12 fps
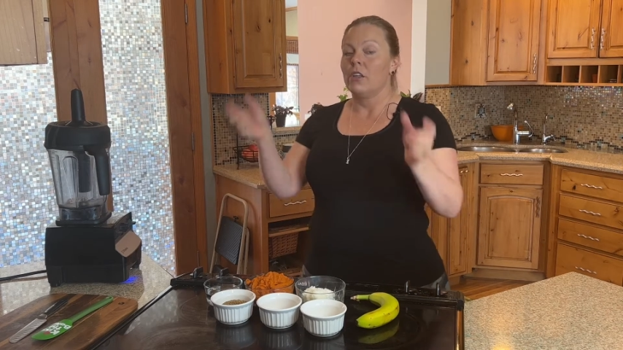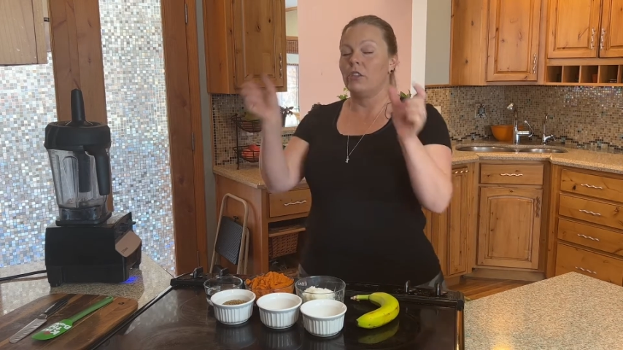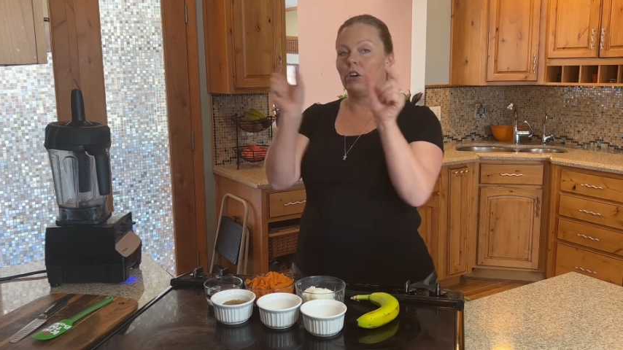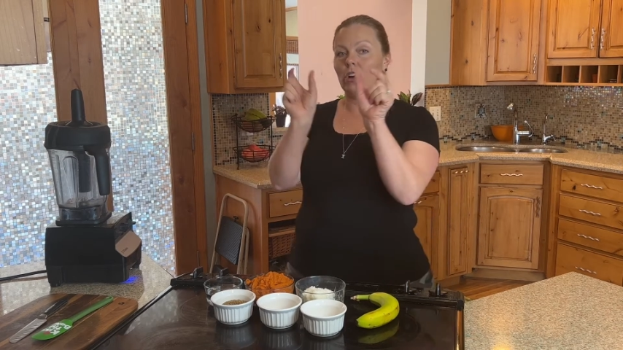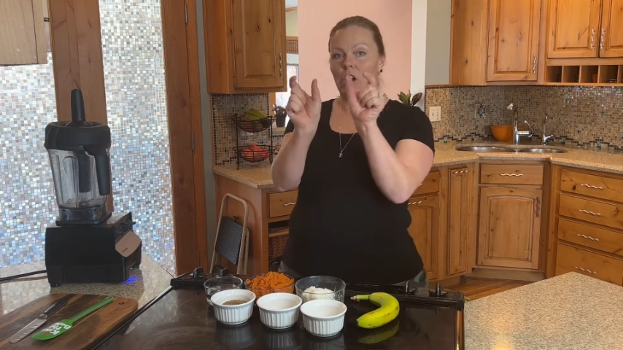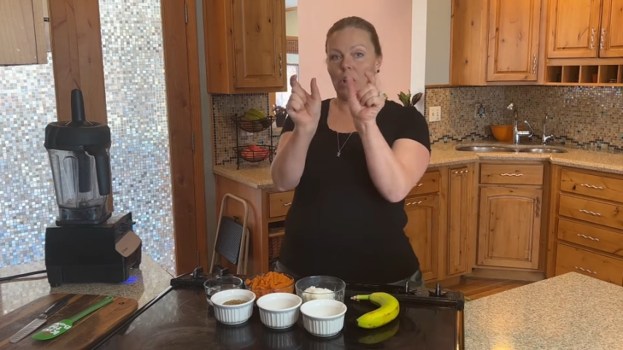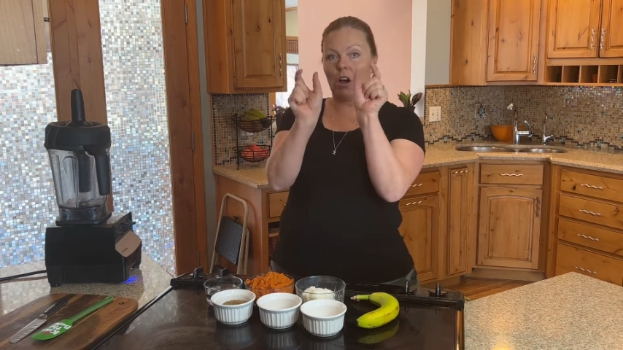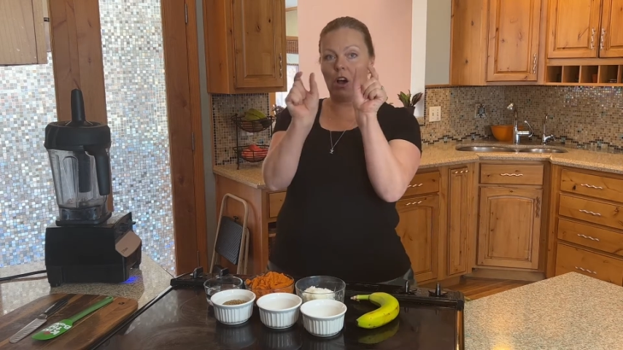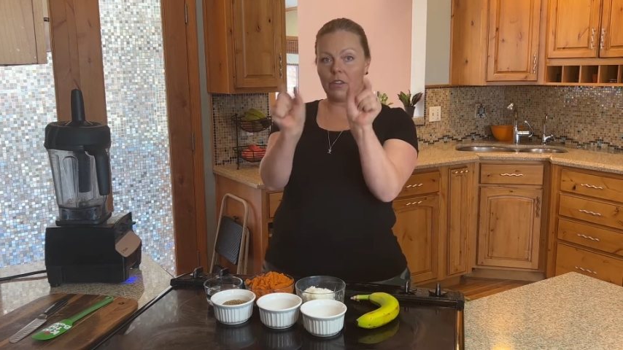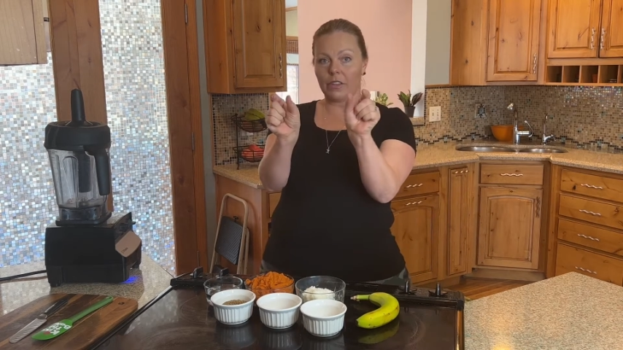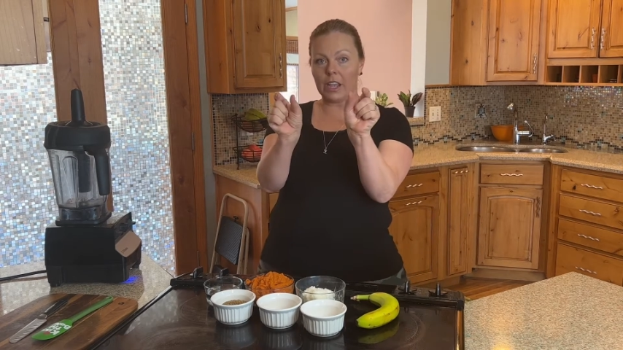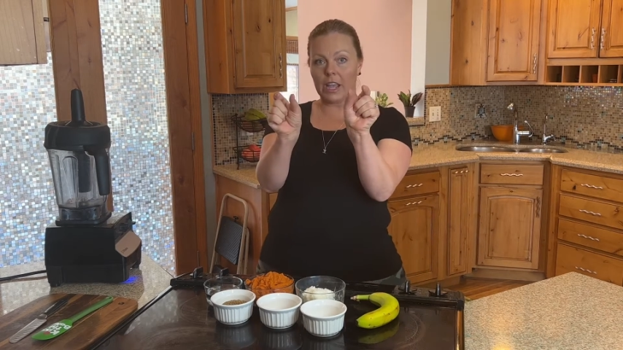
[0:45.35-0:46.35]
They're
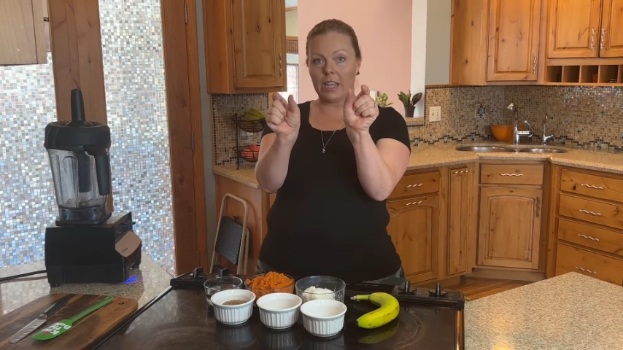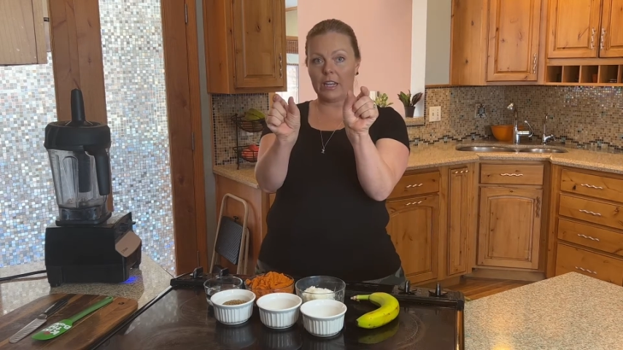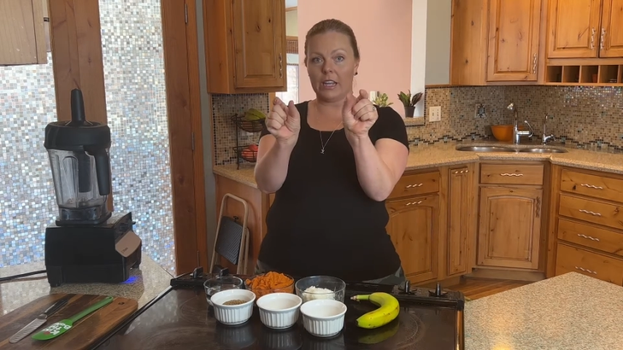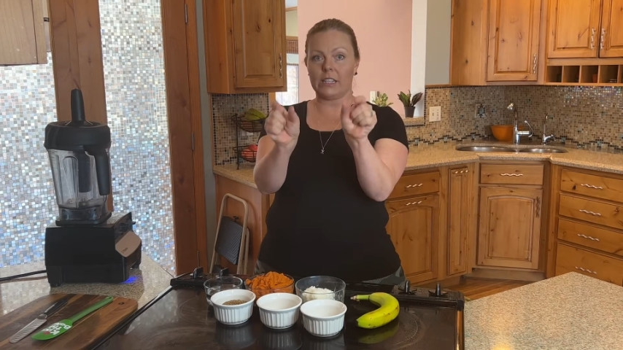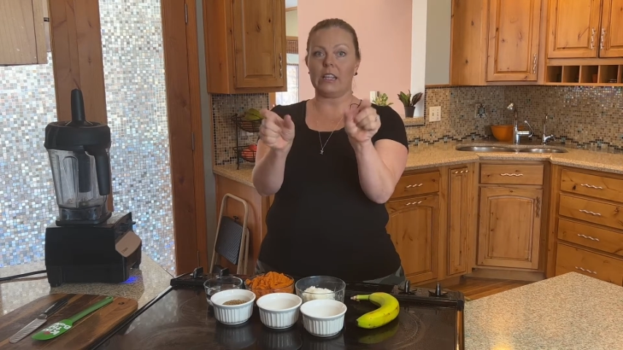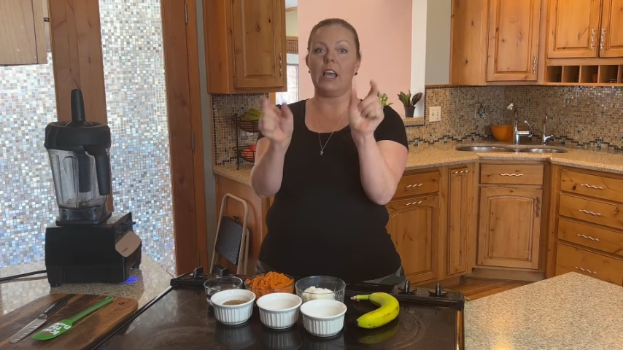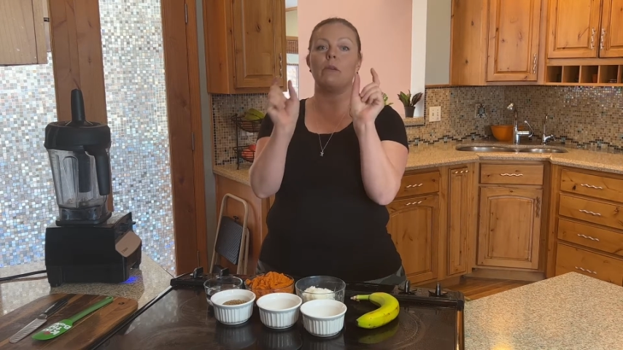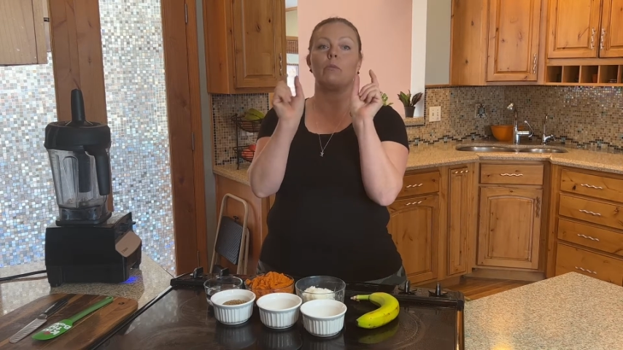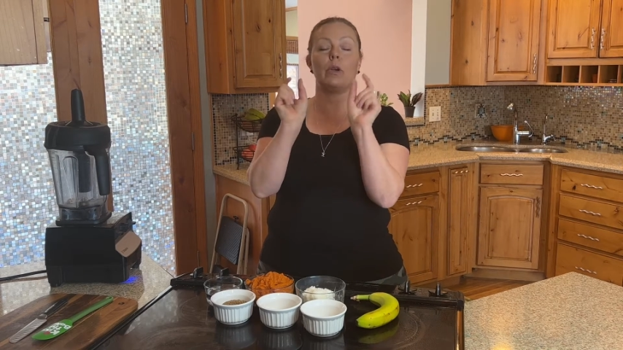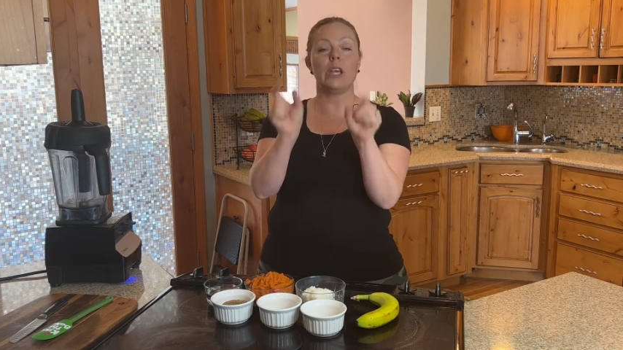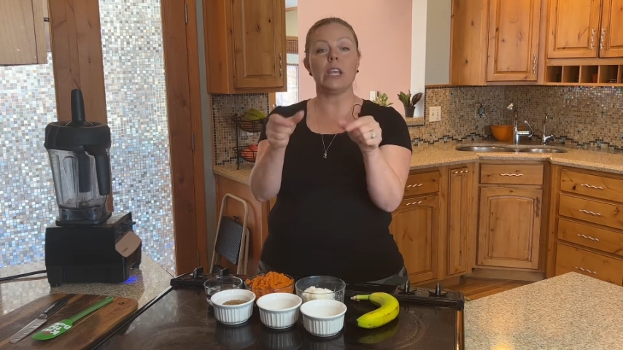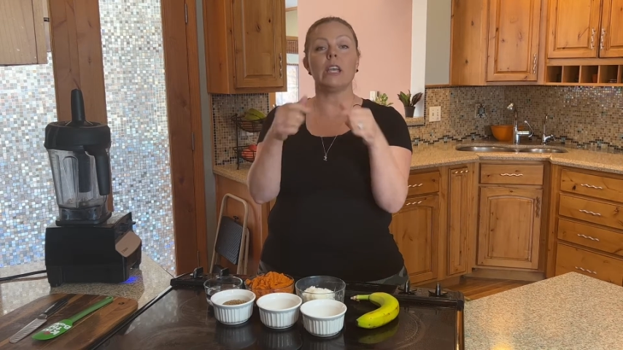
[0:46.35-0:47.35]
on the anus, and
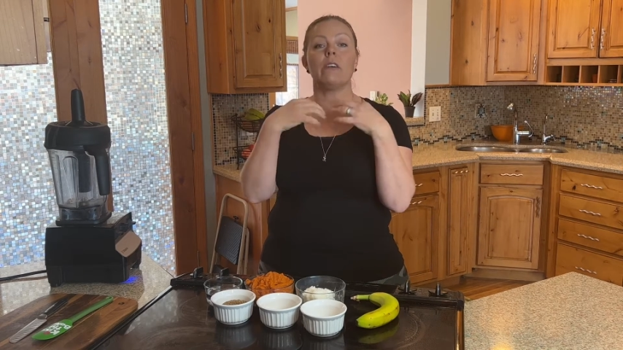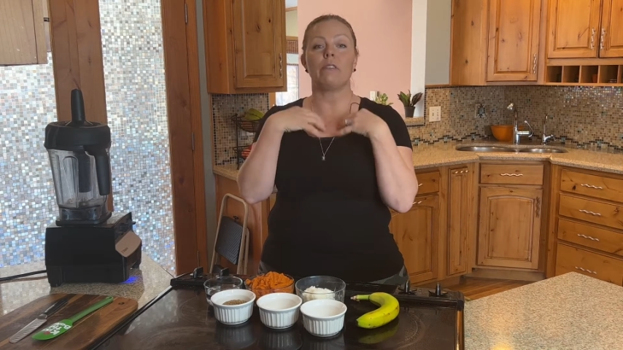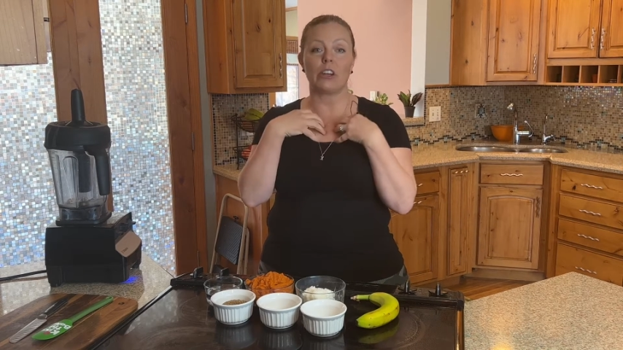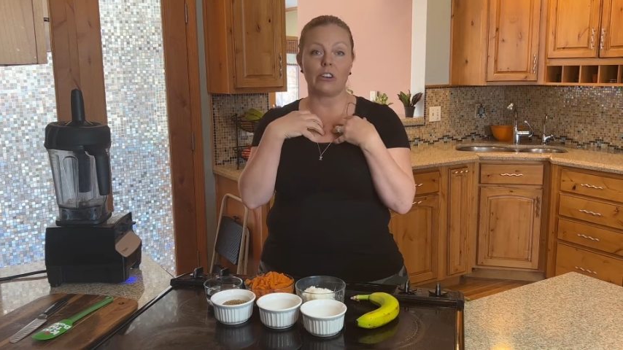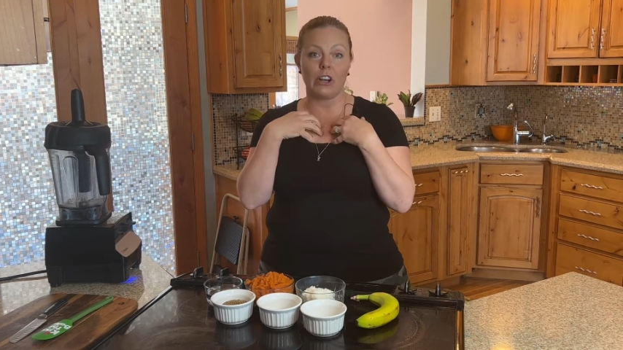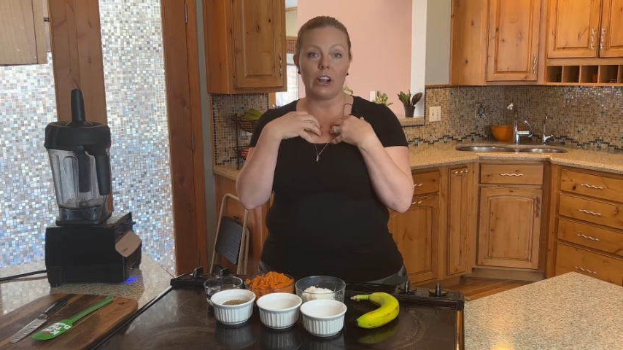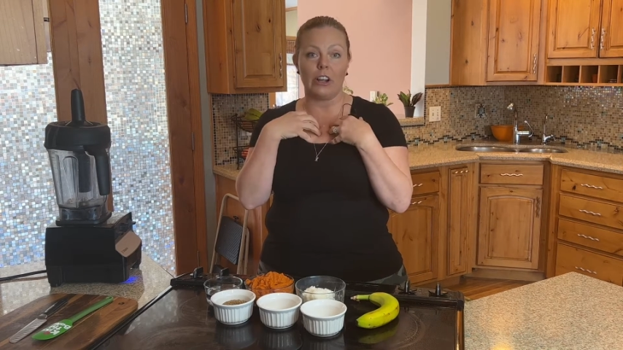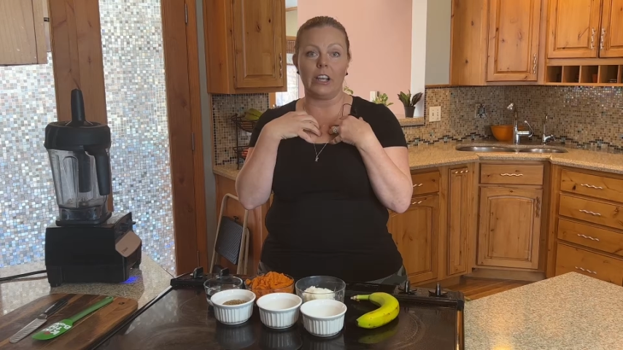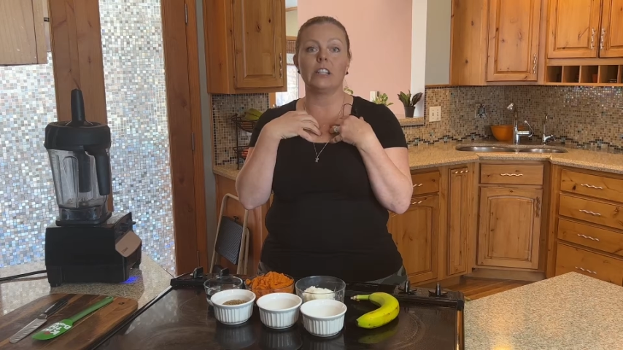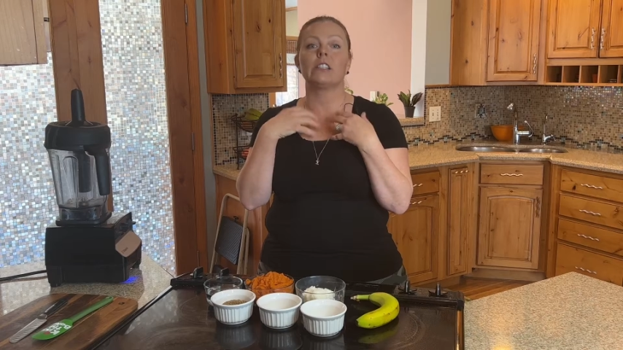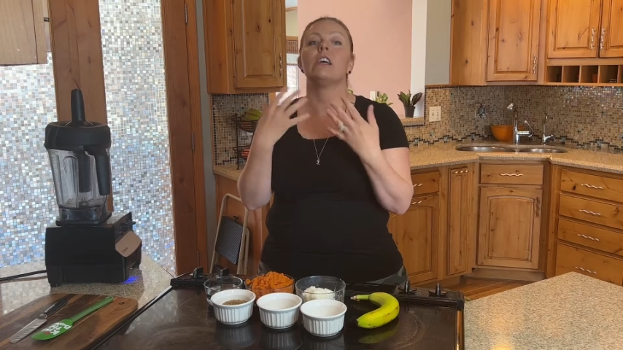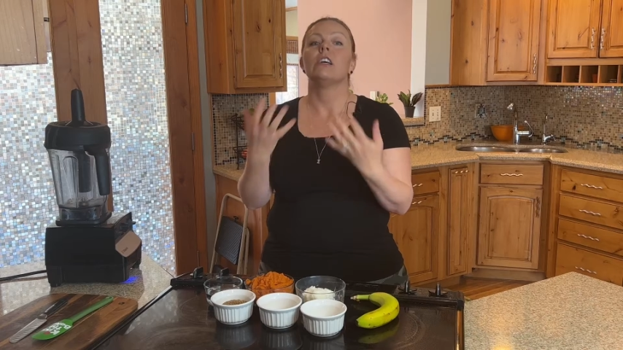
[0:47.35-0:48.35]
we
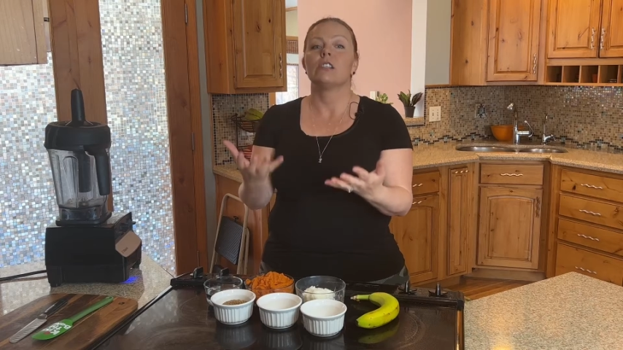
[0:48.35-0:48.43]
veterinarians